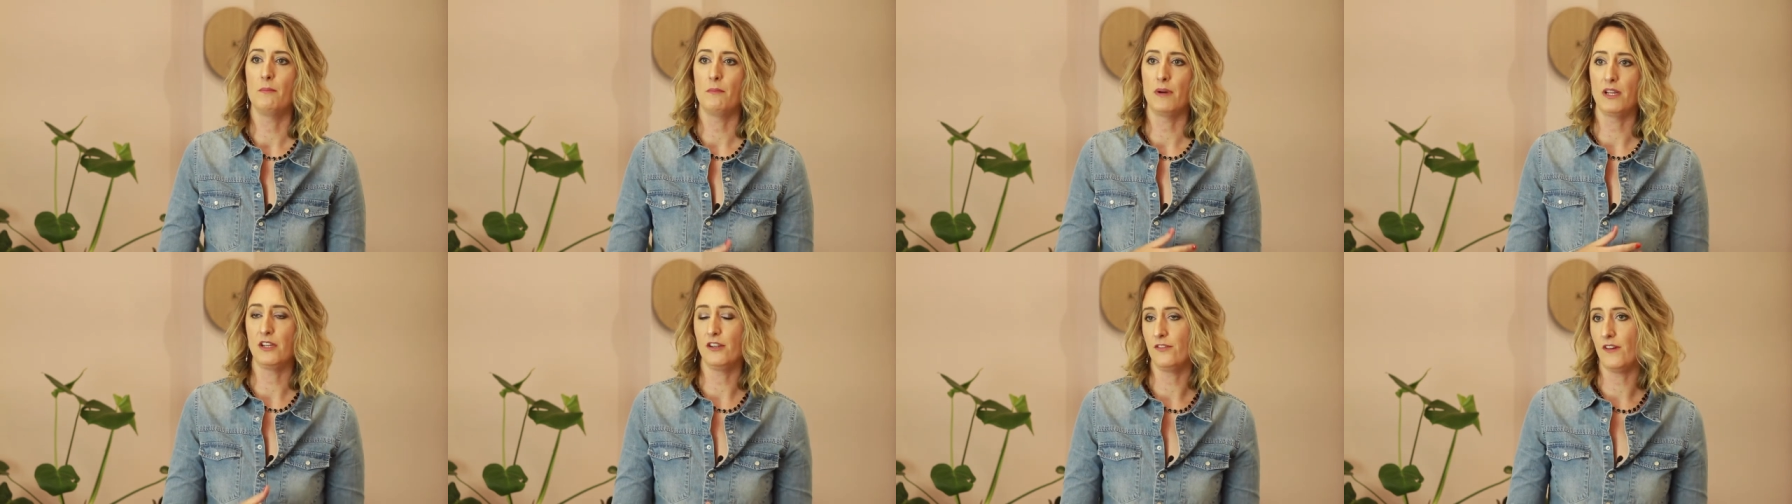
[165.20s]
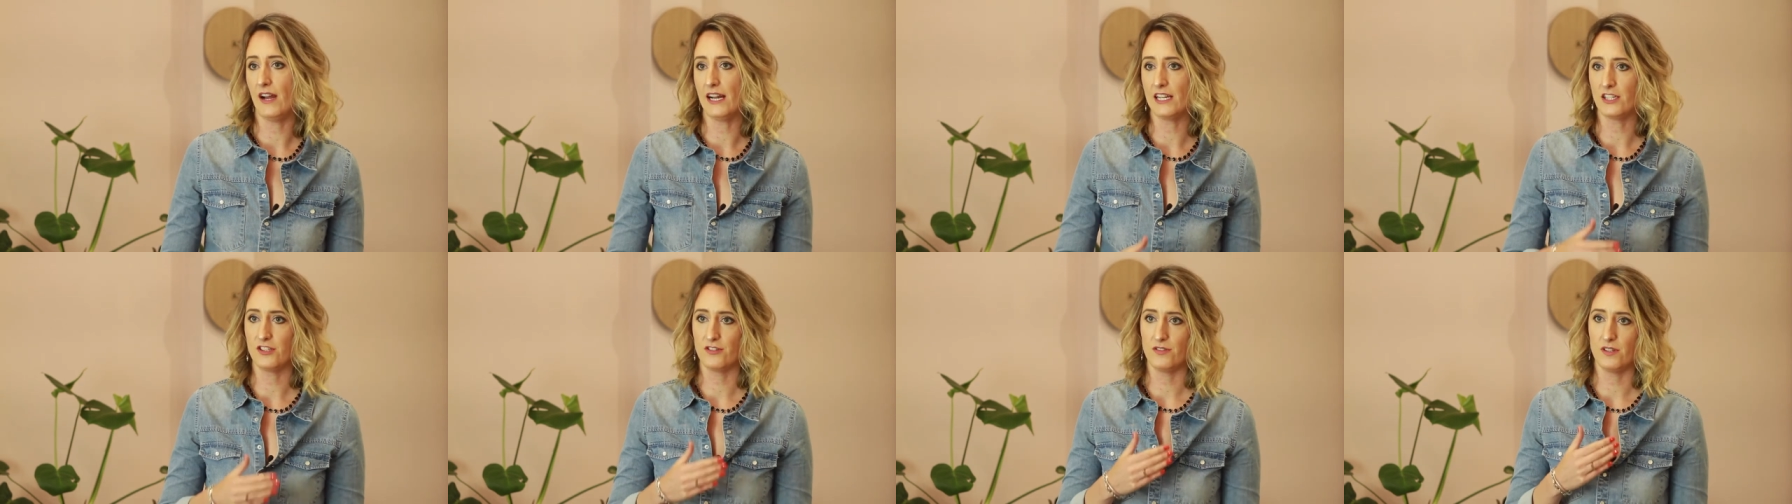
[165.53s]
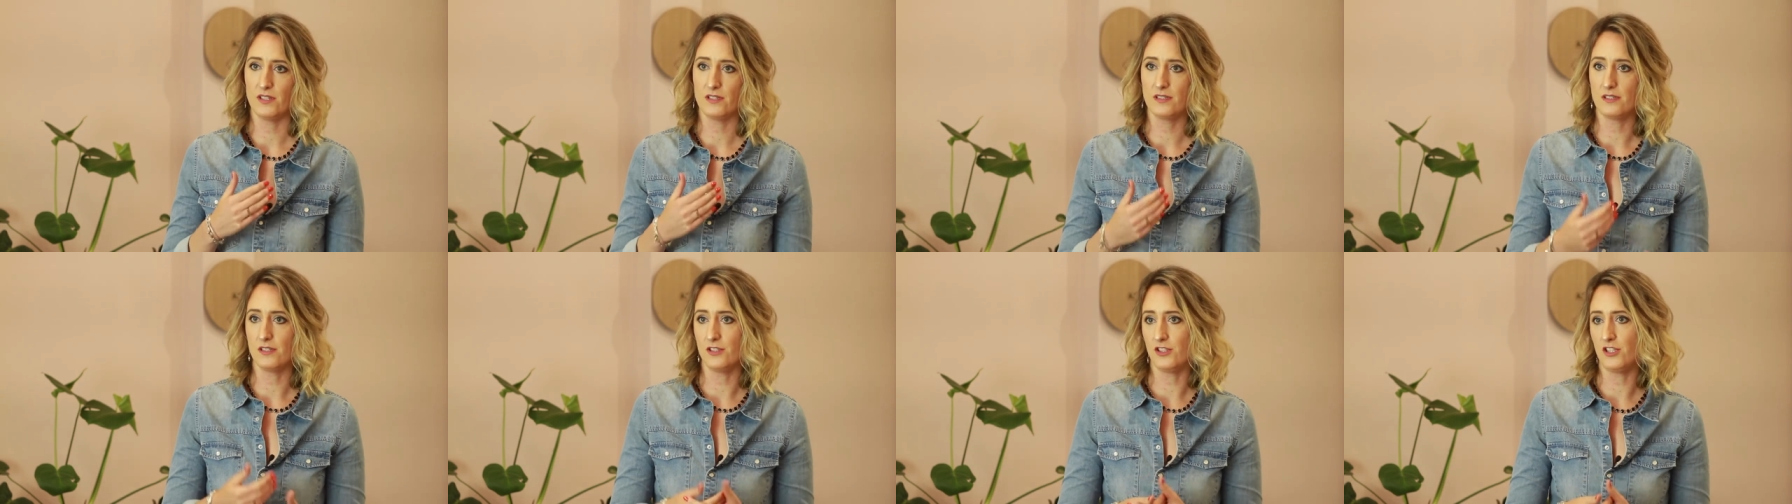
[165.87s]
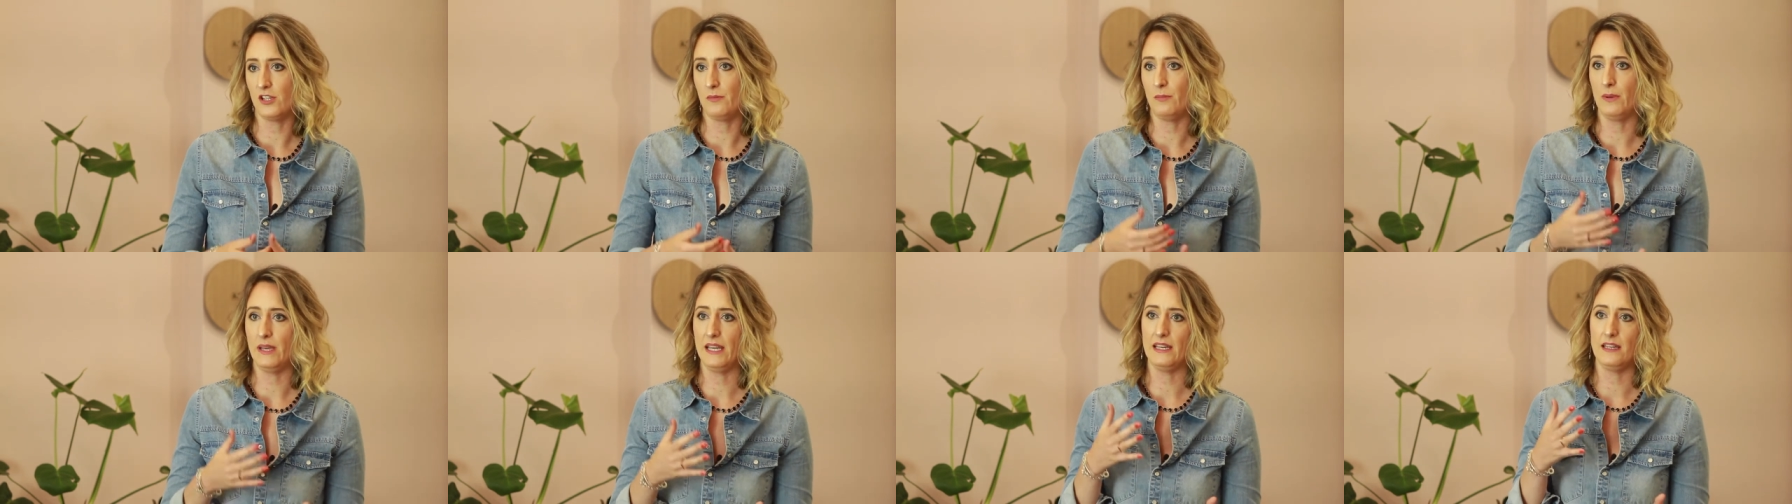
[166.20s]
manufacturers to
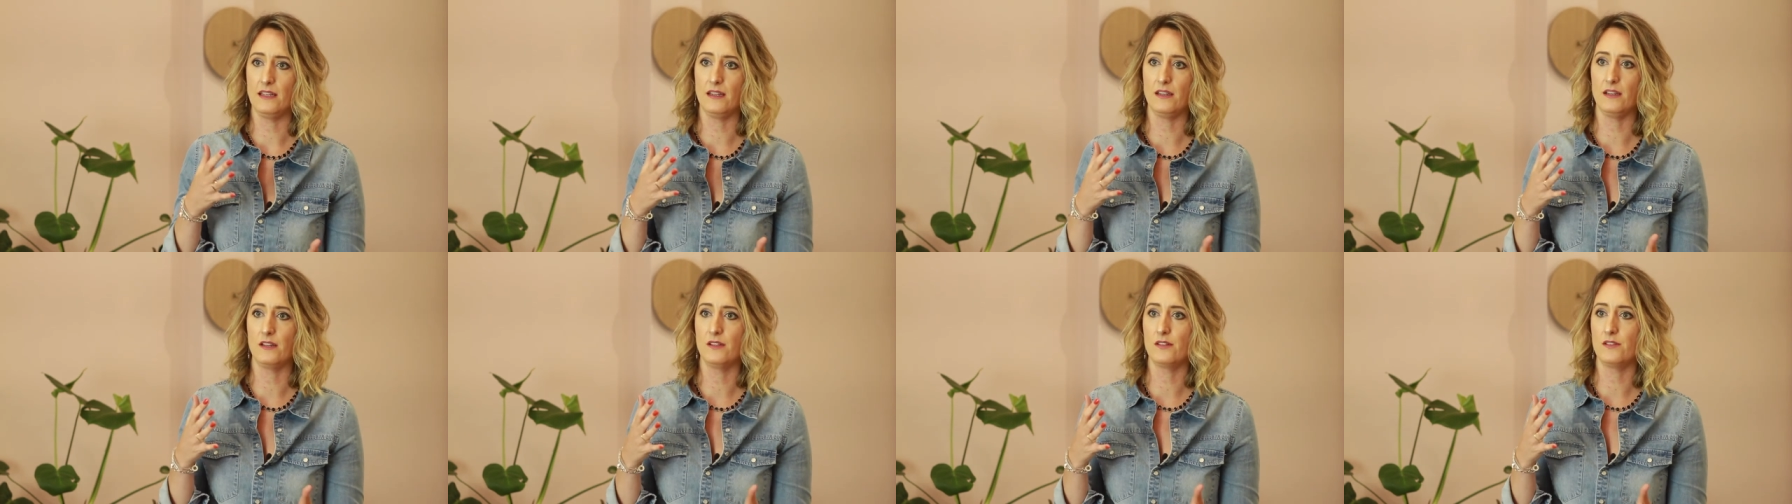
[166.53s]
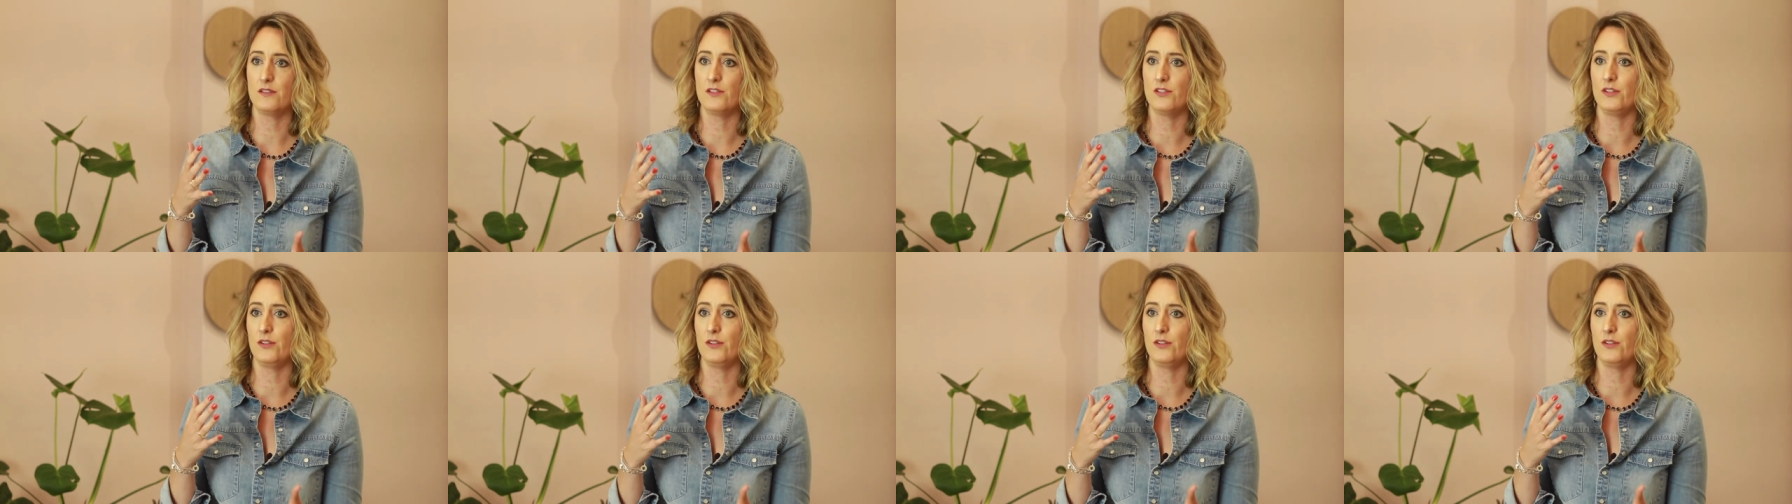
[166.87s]
shipping